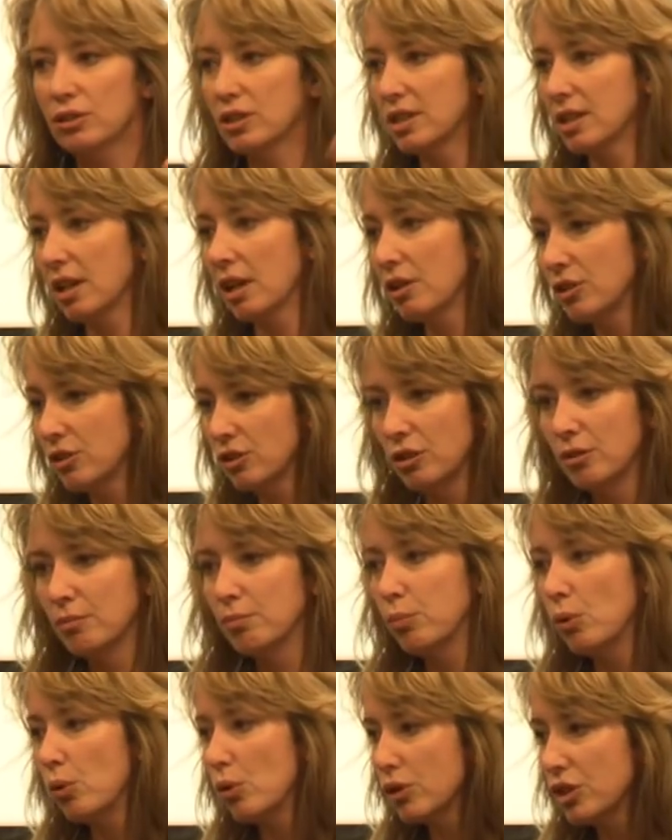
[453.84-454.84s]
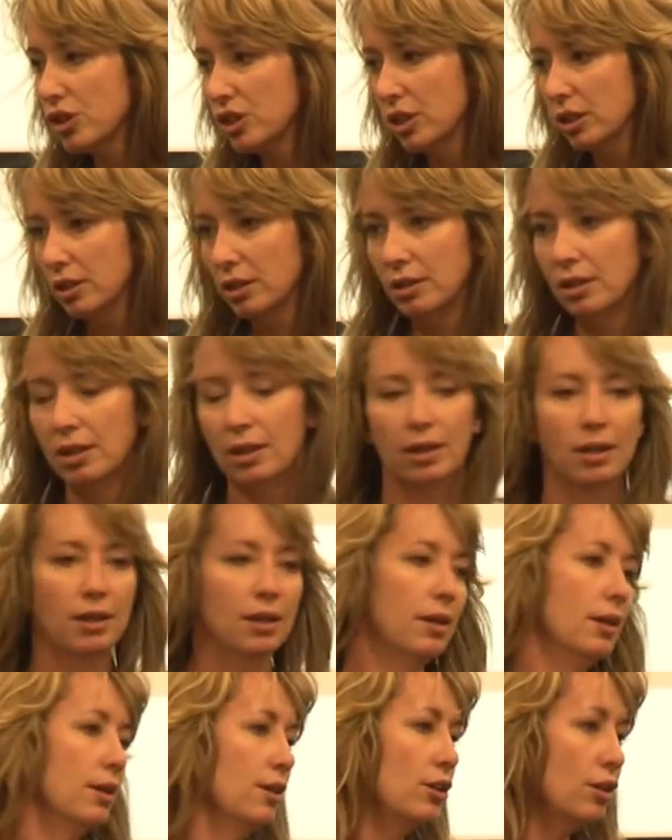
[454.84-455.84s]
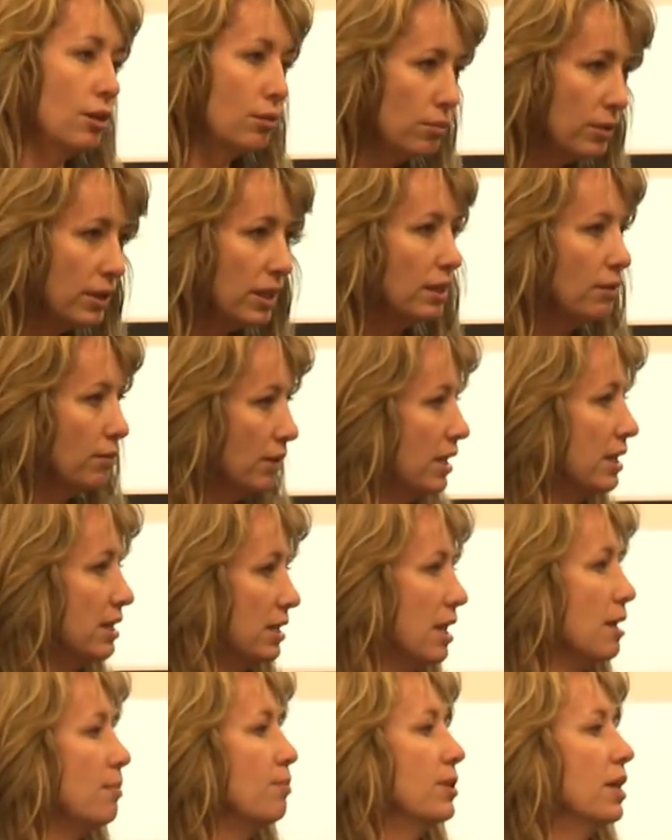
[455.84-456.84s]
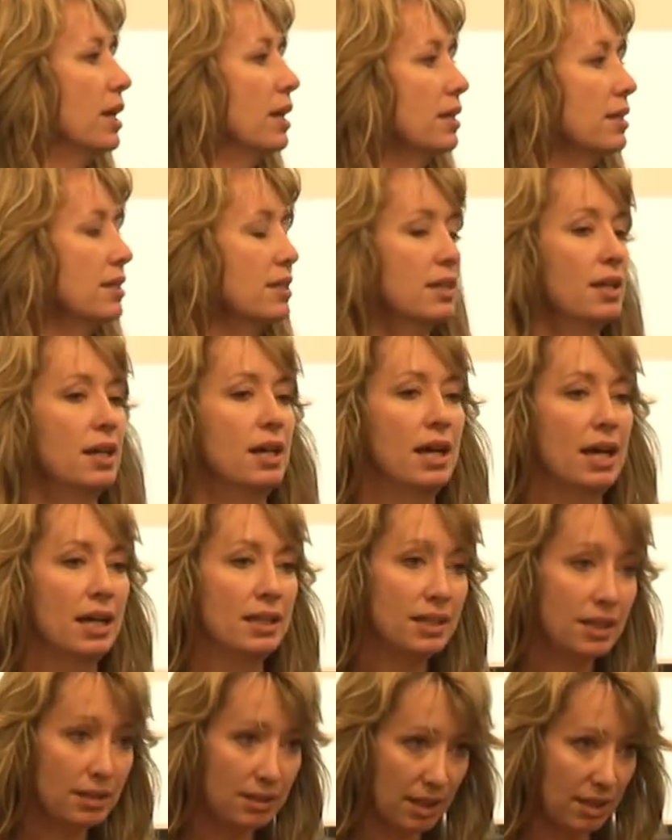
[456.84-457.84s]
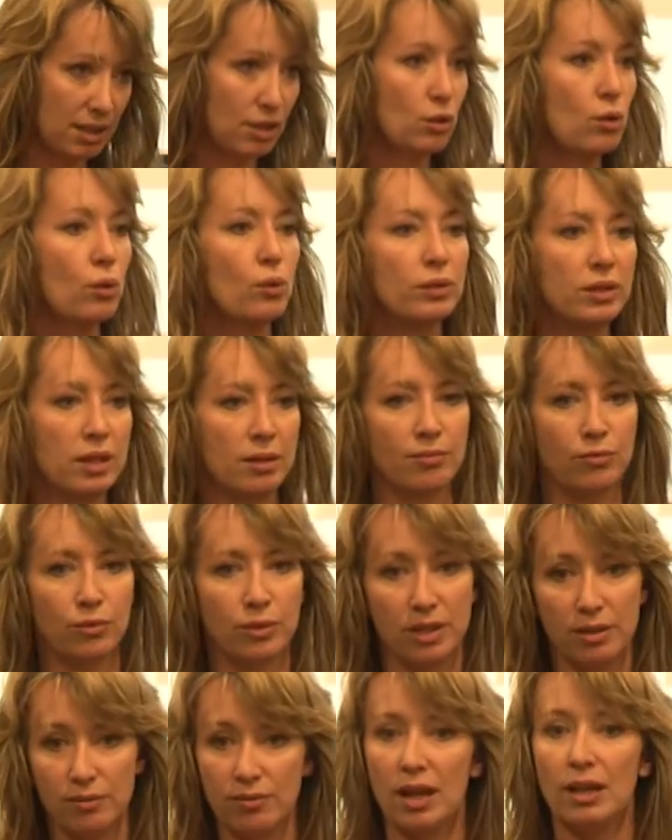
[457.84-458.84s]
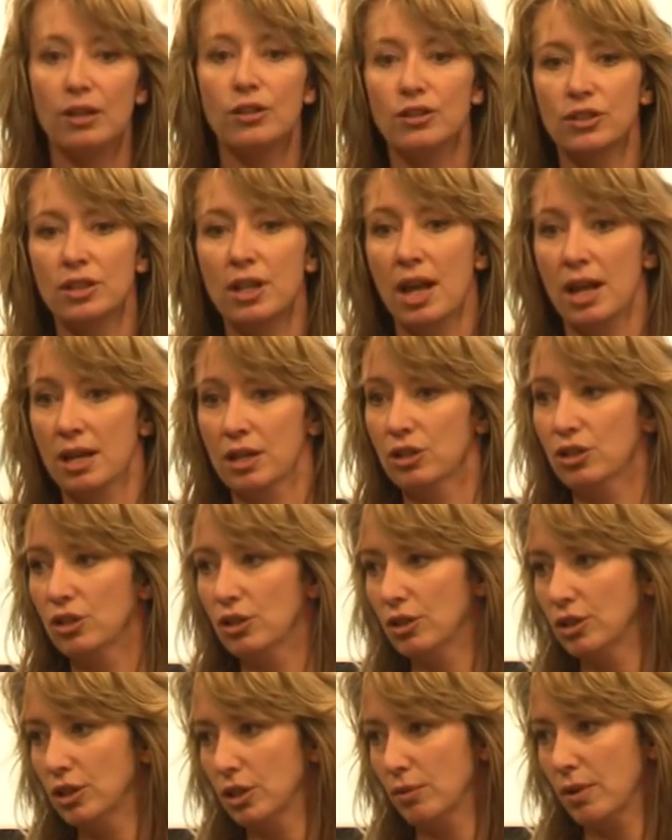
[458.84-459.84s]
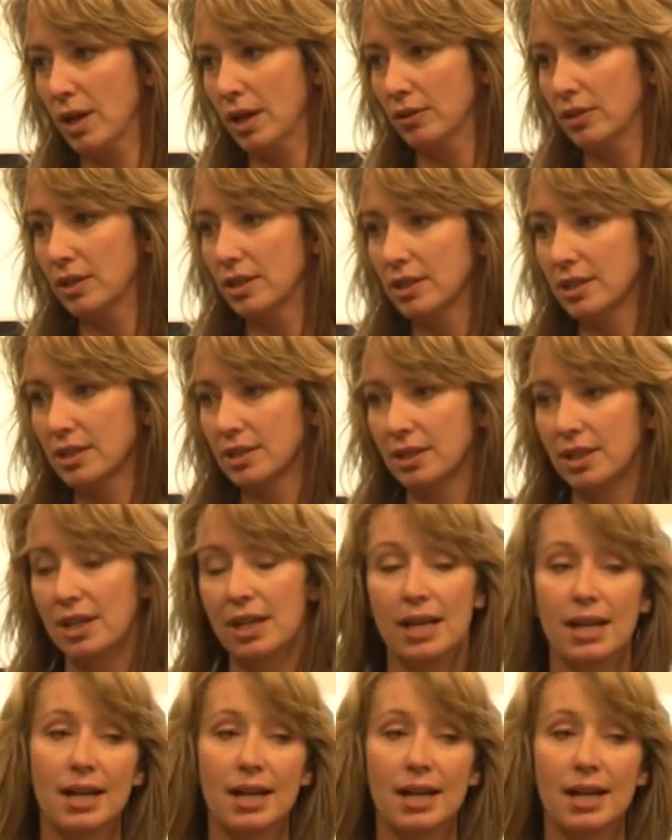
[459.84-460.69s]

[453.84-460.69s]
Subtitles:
your stance on abortion, you know, really, really deep things, and that they scored them for their values and attitudes around this.